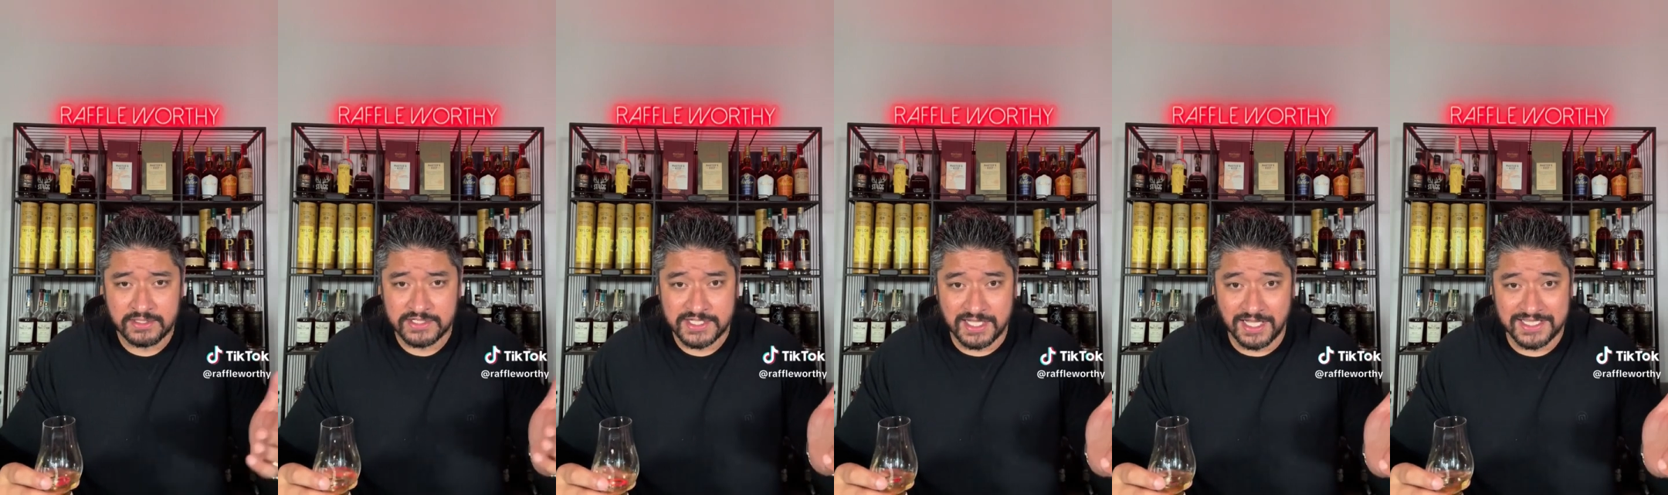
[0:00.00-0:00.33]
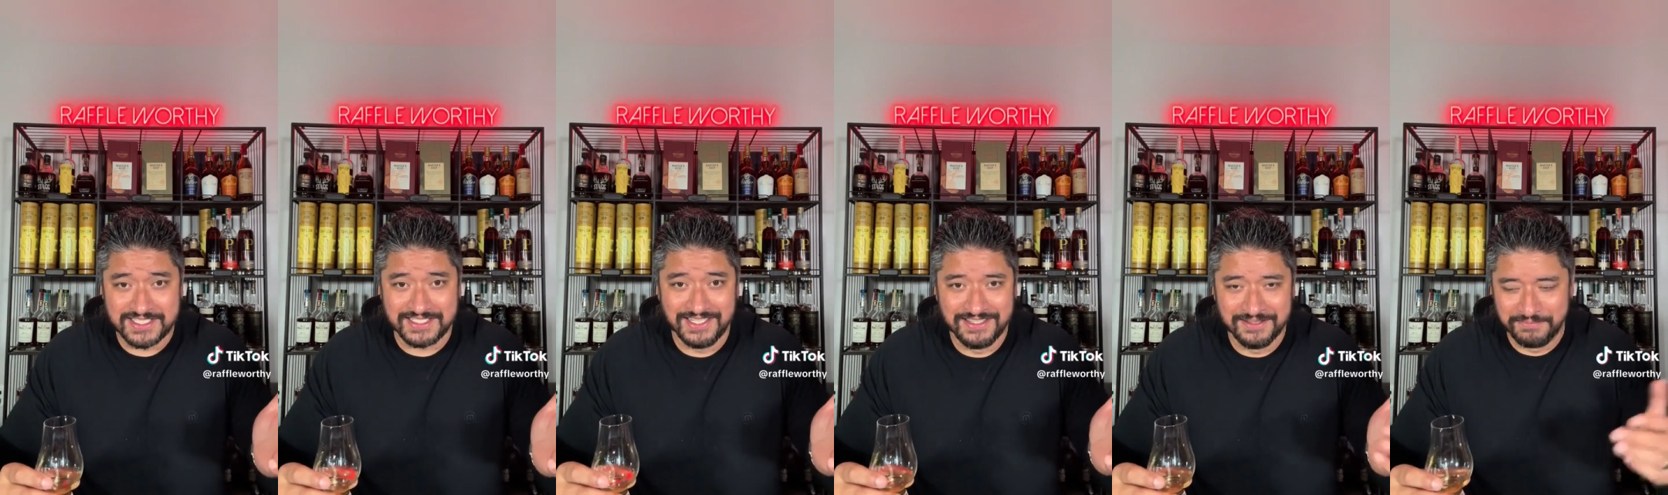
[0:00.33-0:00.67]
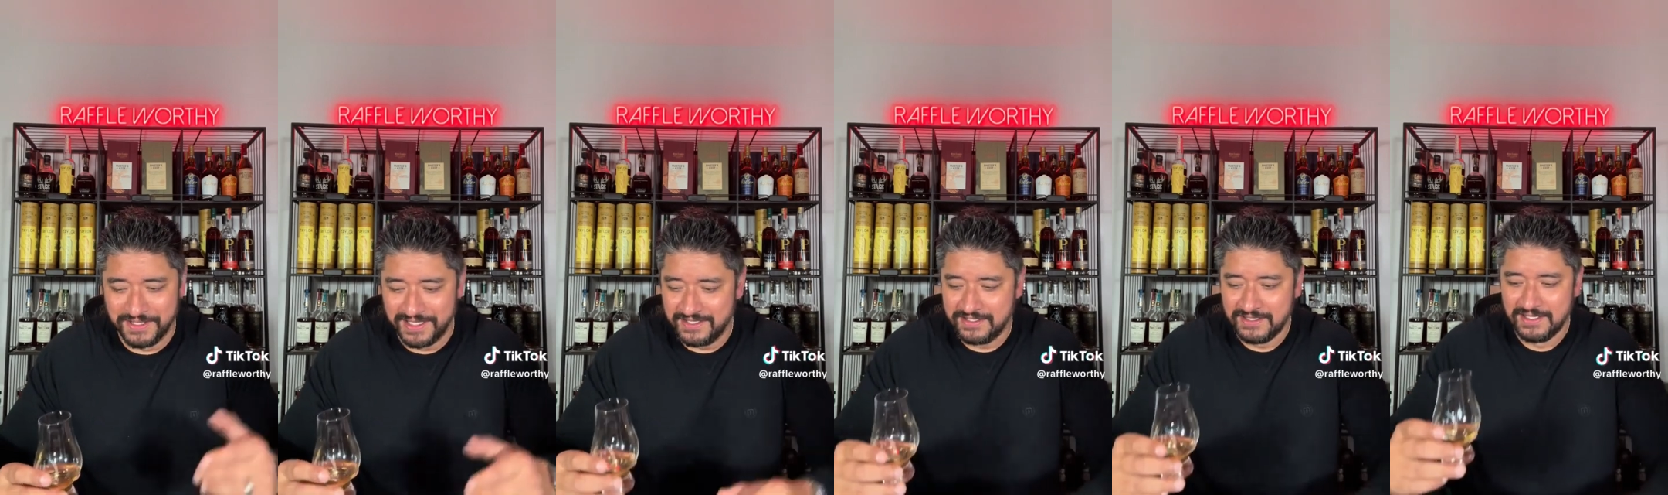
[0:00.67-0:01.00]
disgusting,
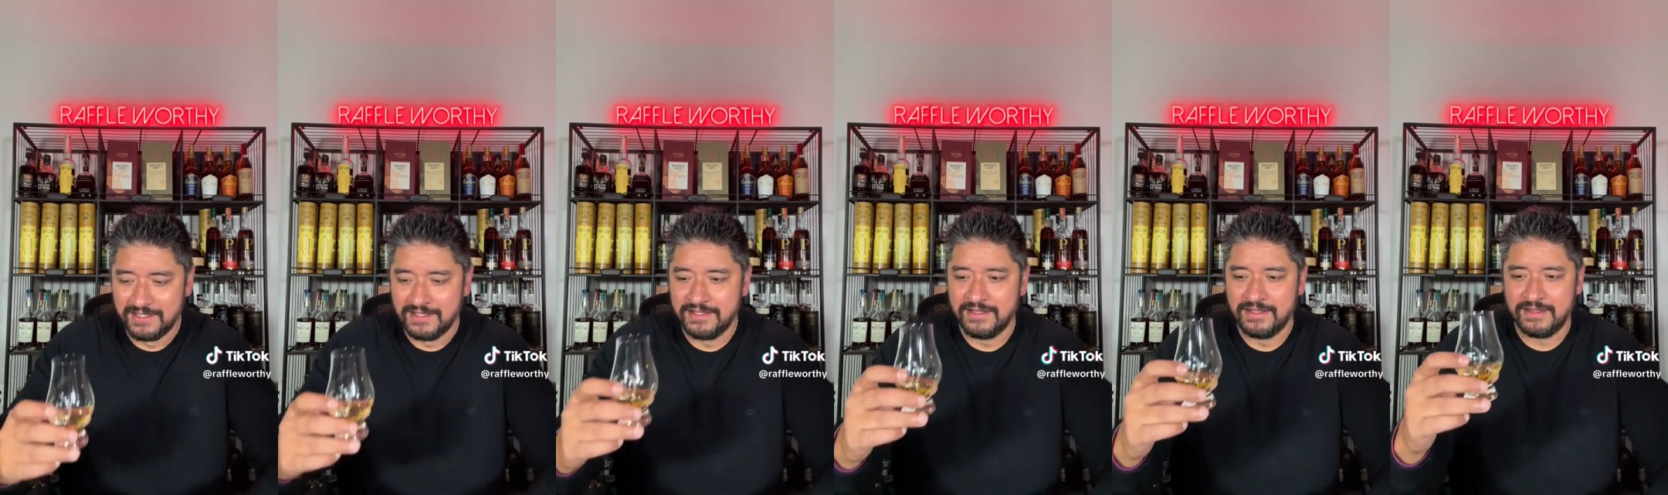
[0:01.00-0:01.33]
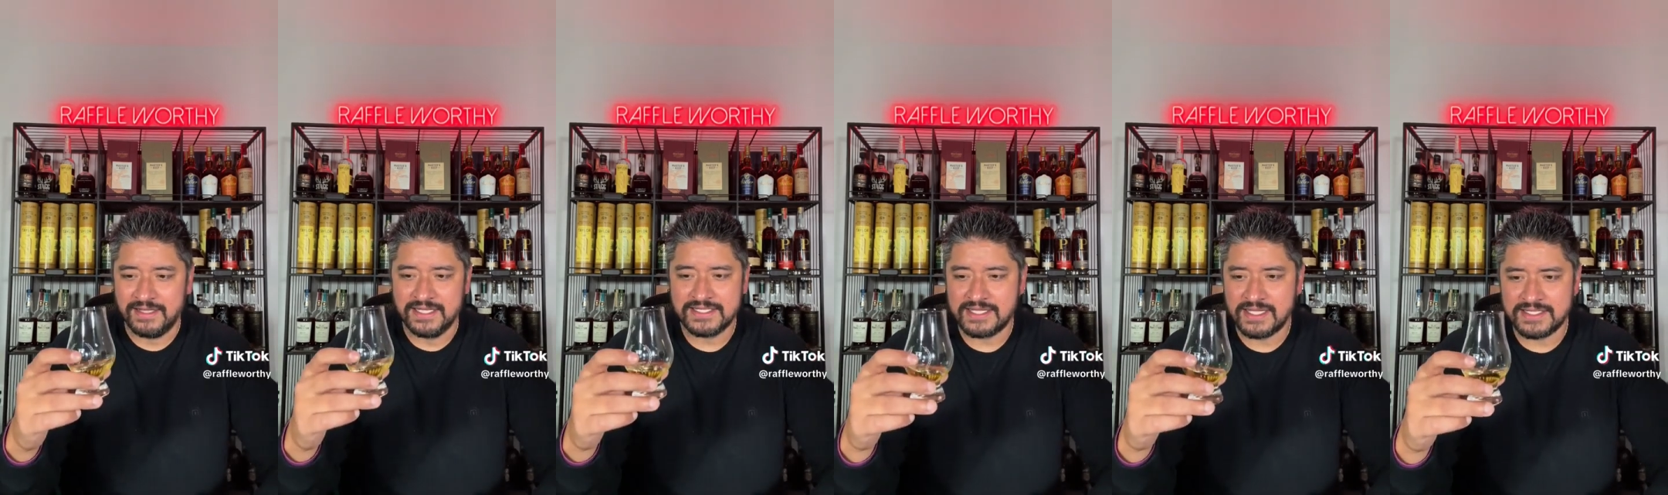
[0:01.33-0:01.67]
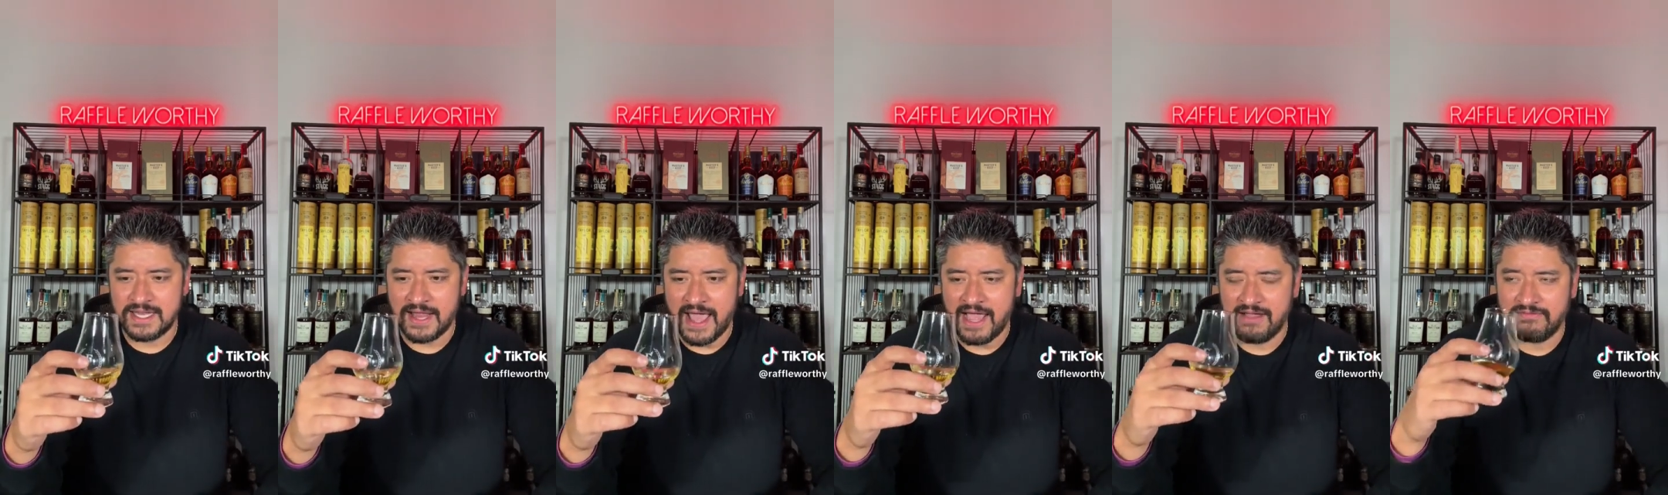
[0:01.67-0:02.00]
but this
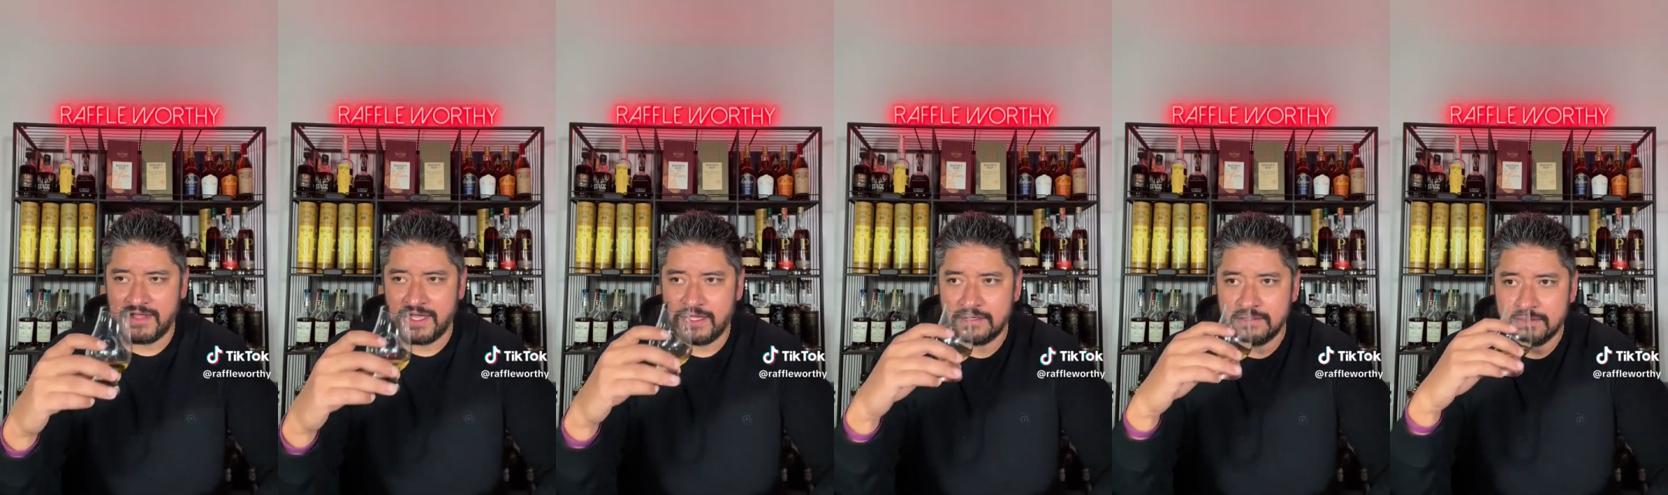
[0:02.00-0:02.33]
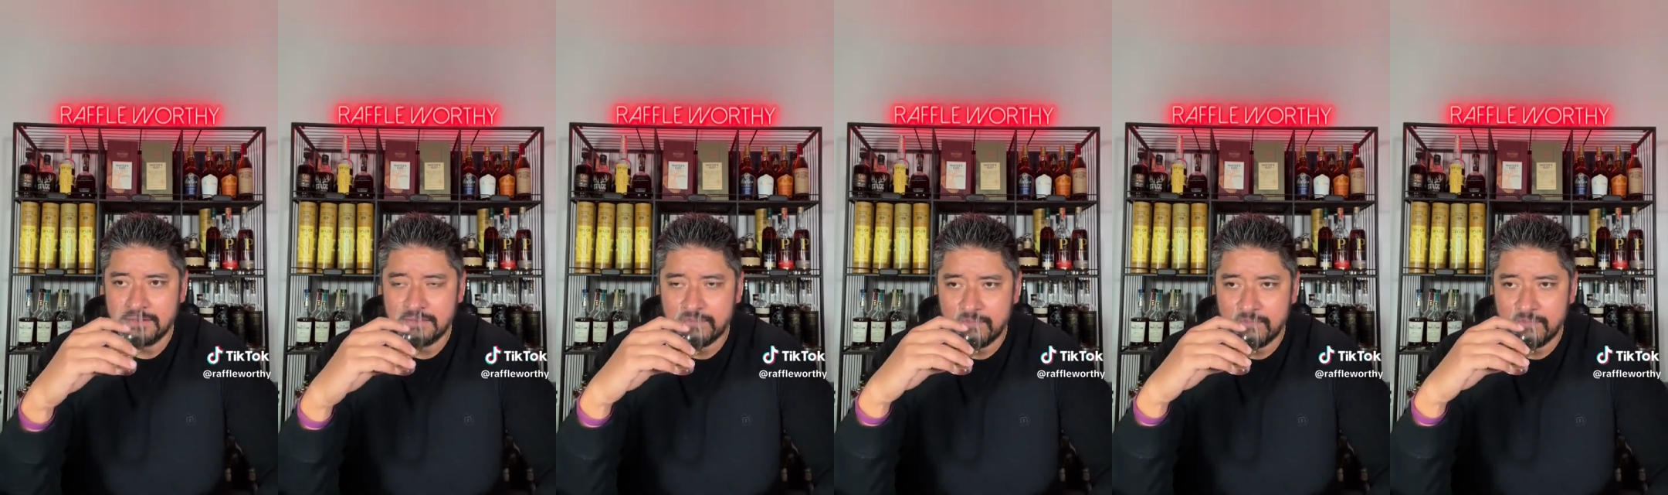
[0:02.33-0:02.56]
doesn't have that.